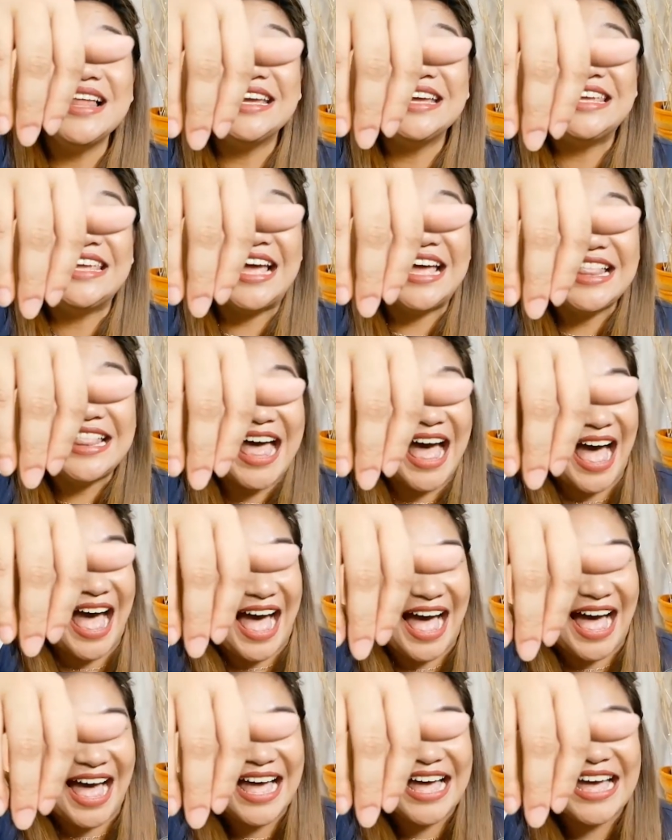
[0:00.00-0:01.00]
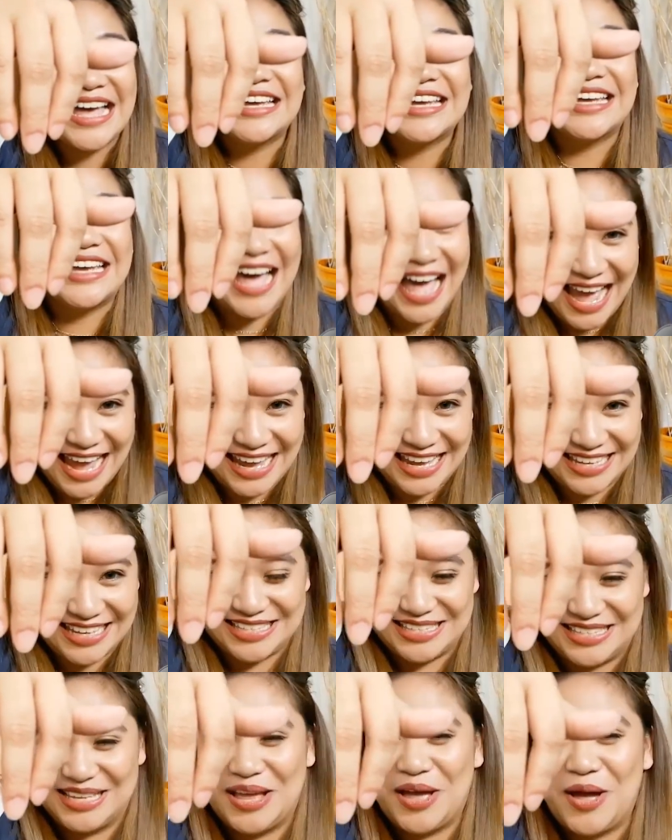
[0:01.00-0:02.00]
with our set. Okay, you can say it.
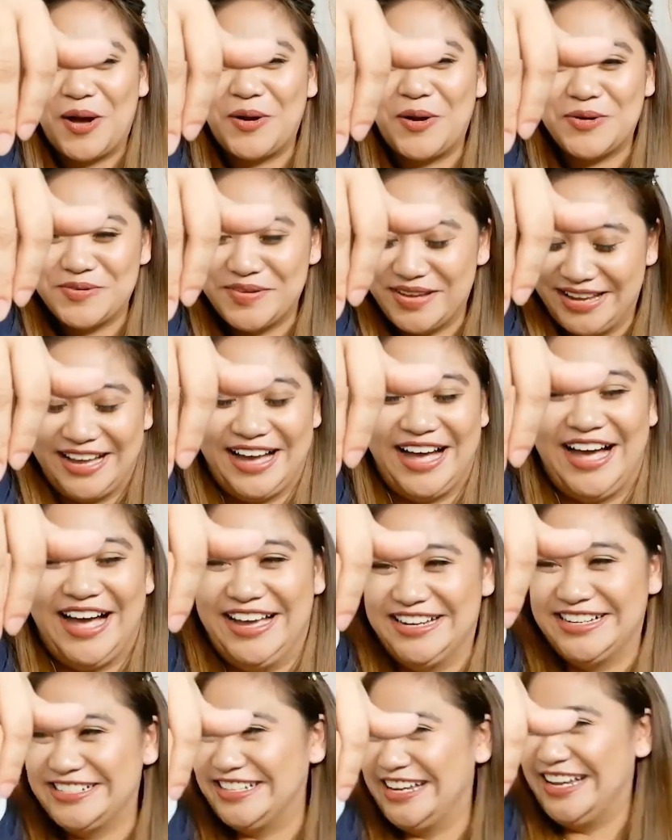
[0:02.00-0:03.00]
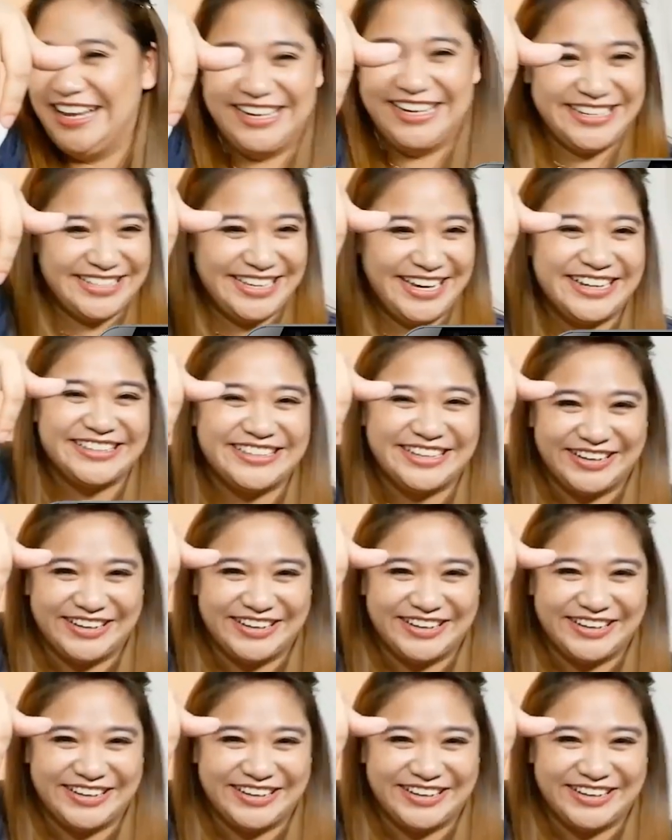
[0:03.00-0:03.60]
That is provided with our set. Put